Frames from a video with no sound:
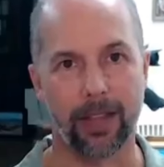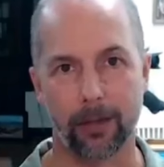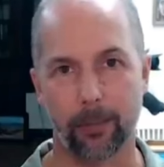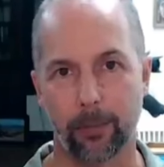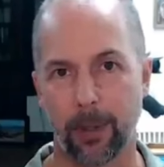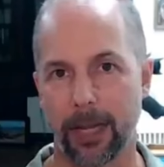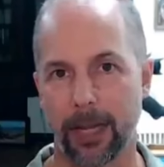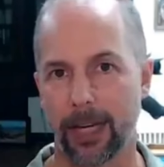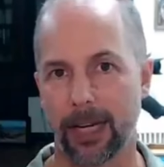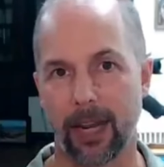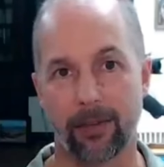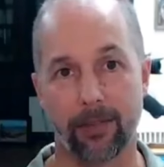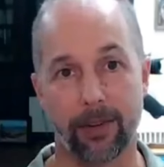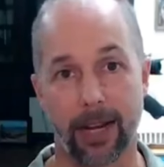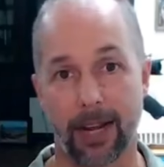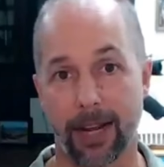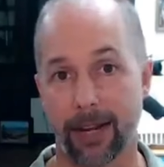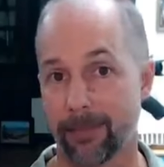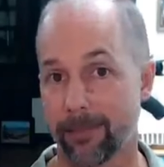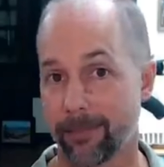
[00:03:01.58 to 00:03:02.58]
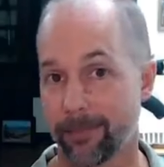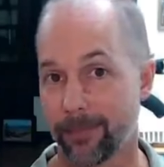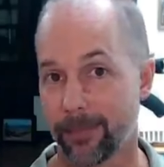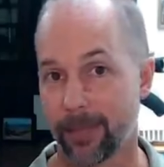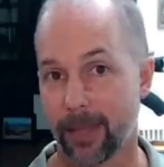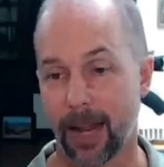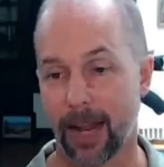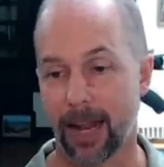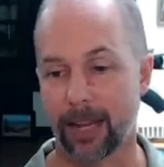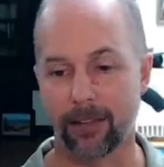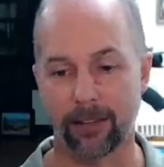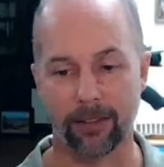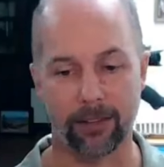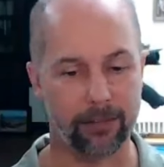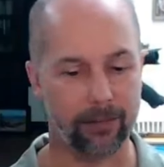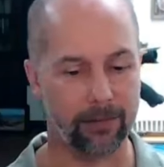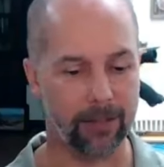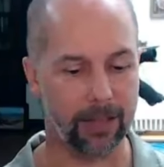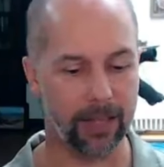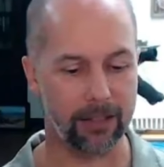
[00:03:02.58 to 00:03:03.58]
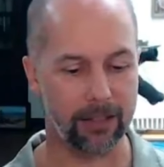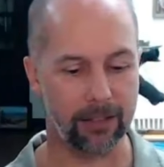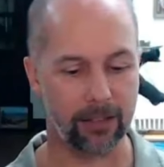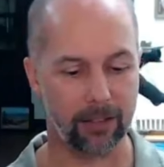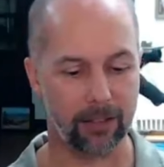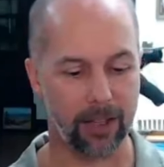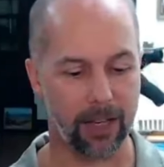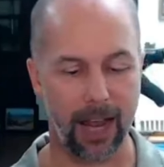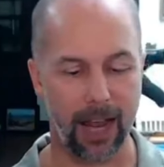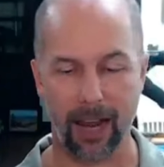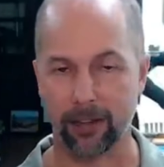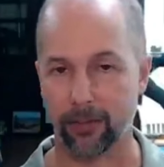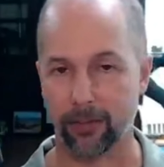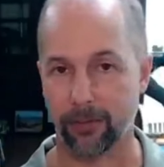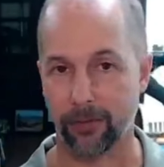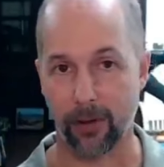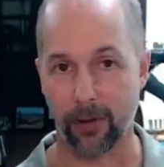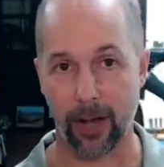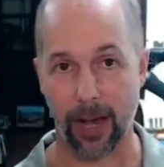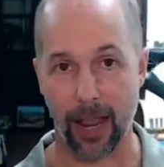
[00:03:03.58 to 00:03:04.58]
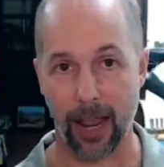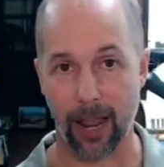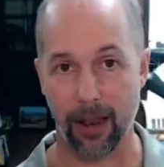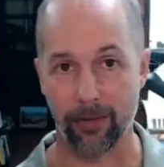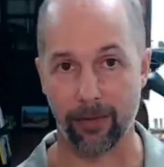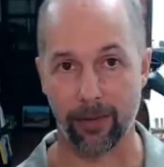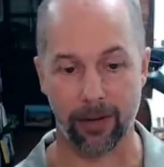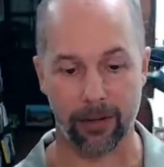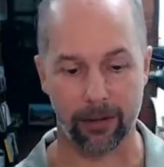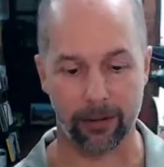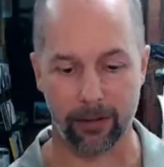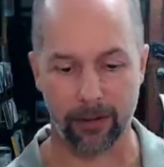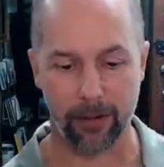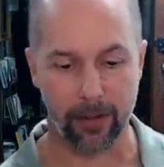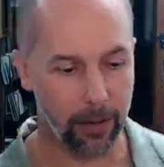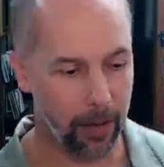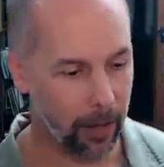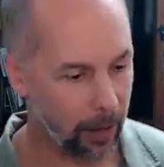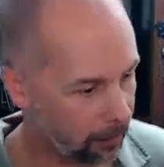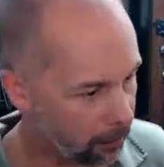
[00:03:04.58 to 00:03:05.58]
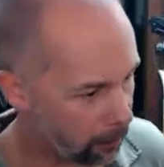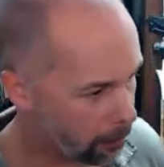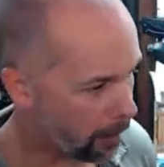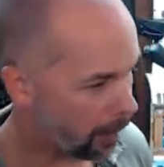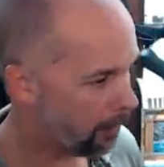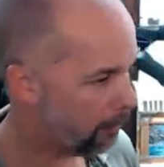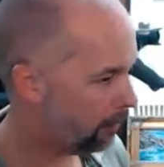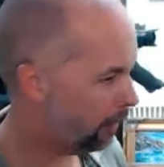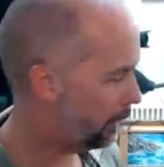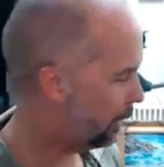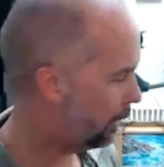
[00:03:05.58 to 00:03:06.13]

painting every day. They just last forever. It's amazing,